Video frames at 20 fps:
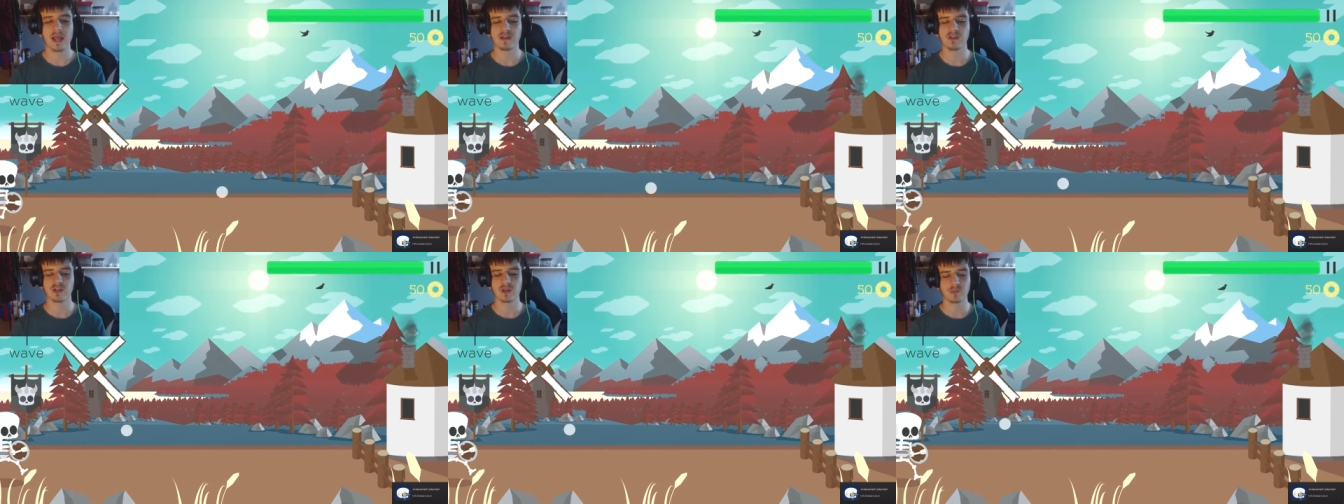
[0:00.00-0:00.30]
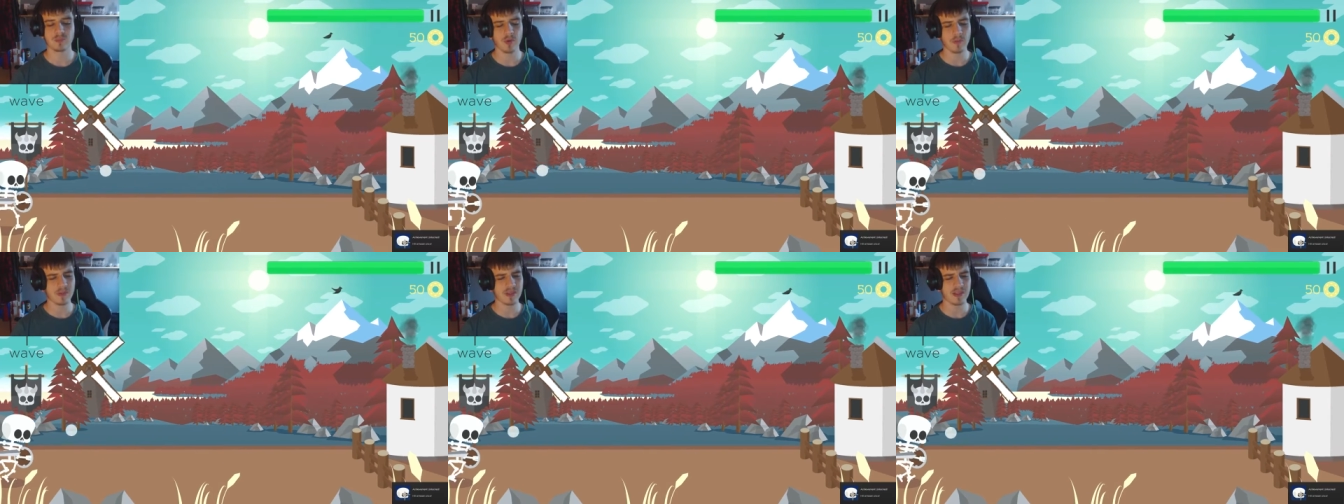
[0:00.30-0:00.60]
And
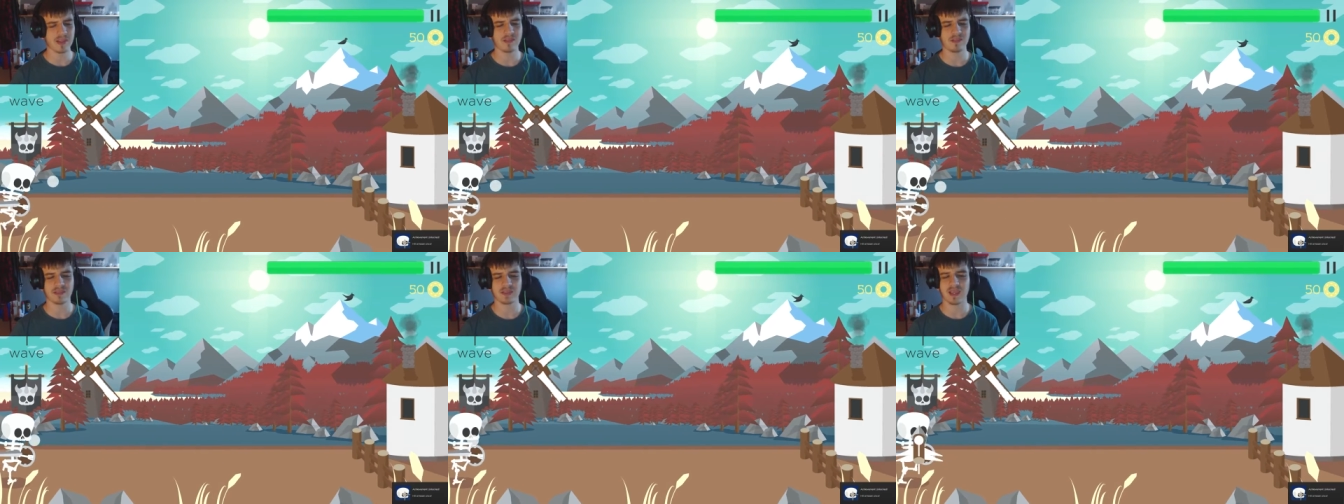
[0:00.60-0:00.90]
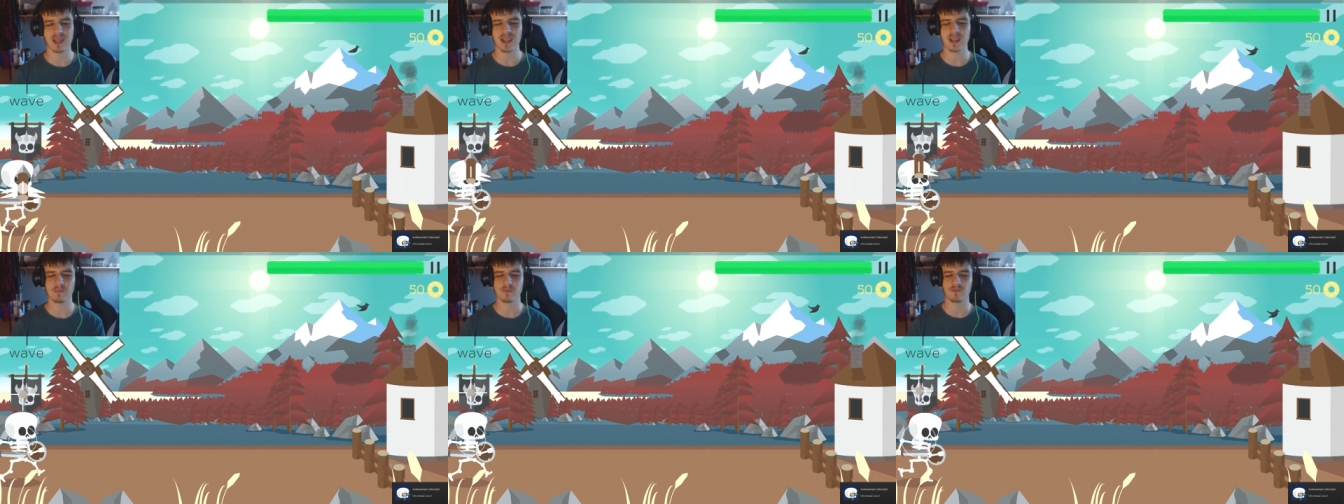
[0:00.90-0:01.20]
you can probably hear
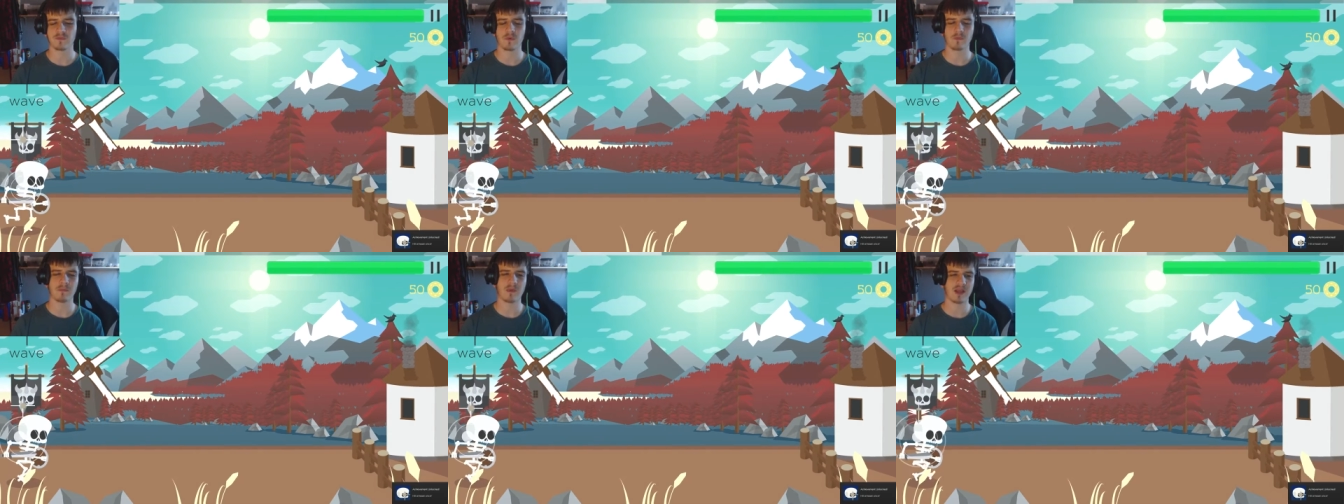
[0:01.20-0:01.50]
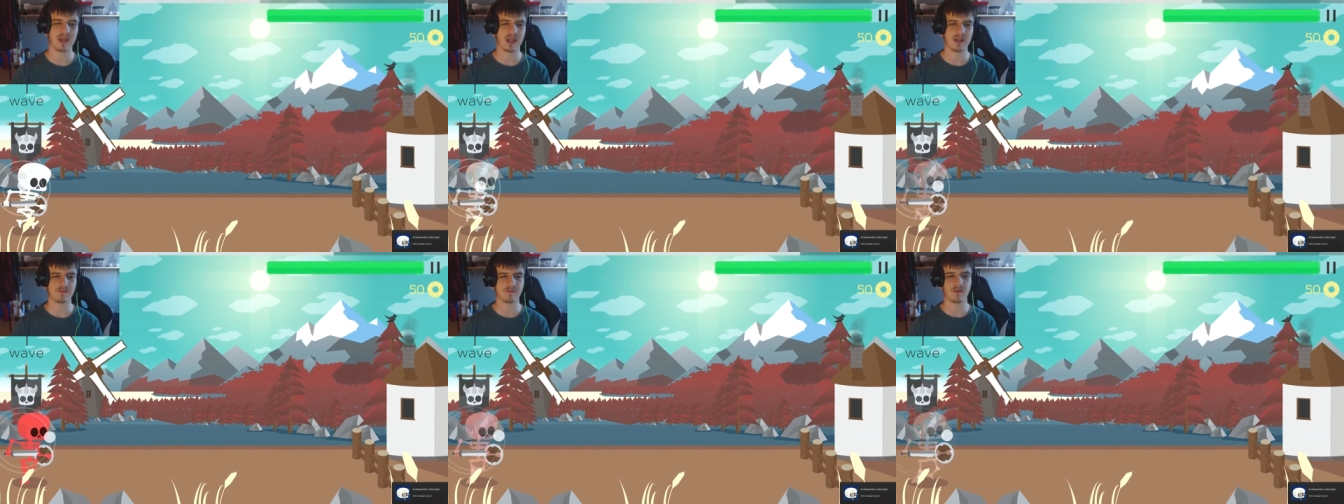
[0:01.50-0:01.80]
the game from
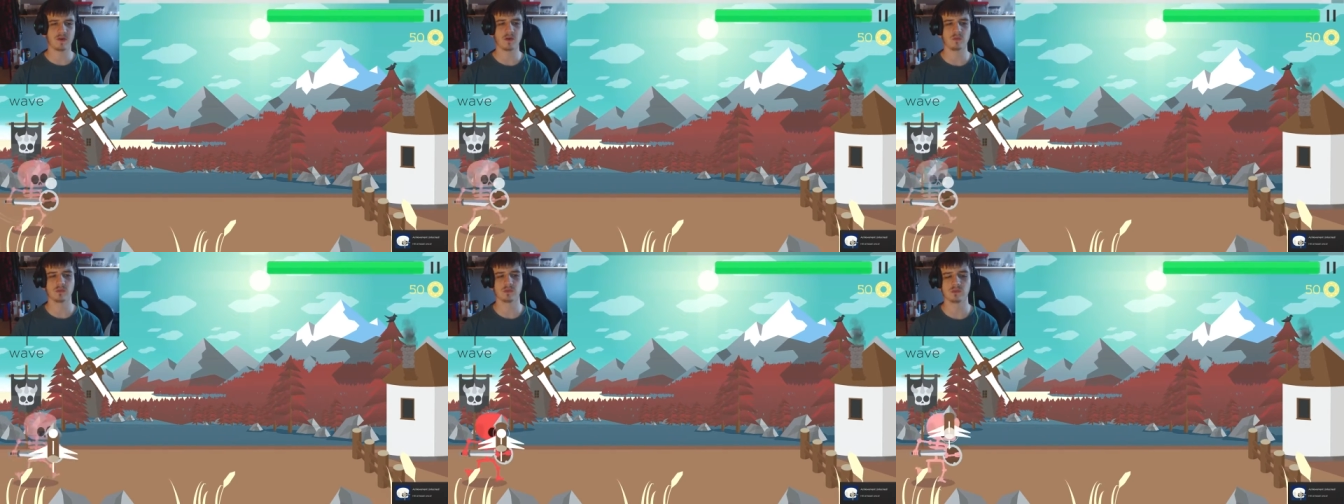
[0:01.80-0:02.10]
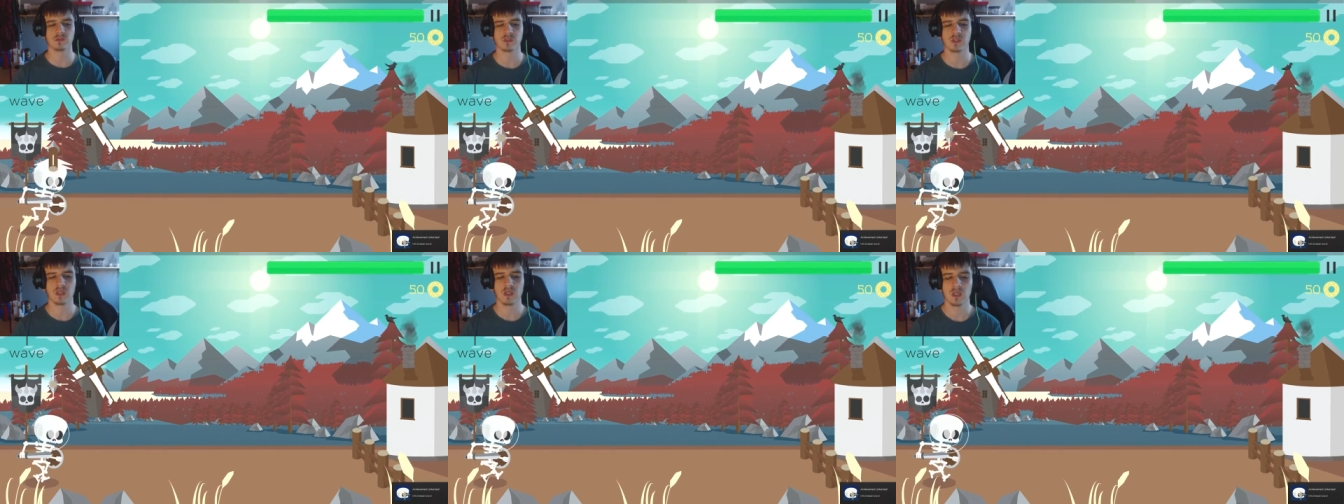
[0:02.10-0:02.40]
my
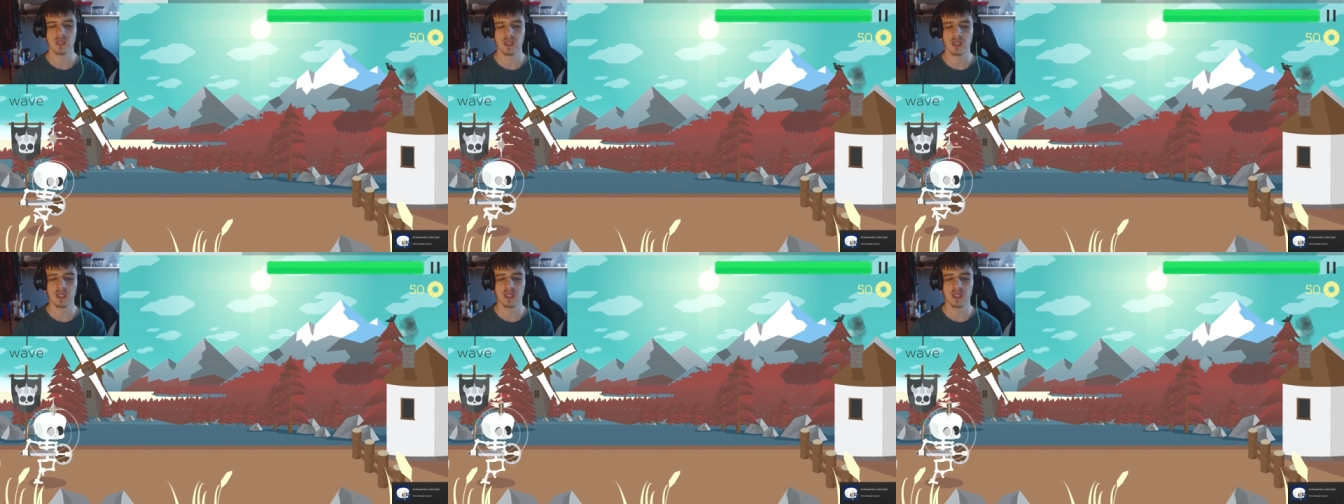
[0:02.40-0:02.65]
headphones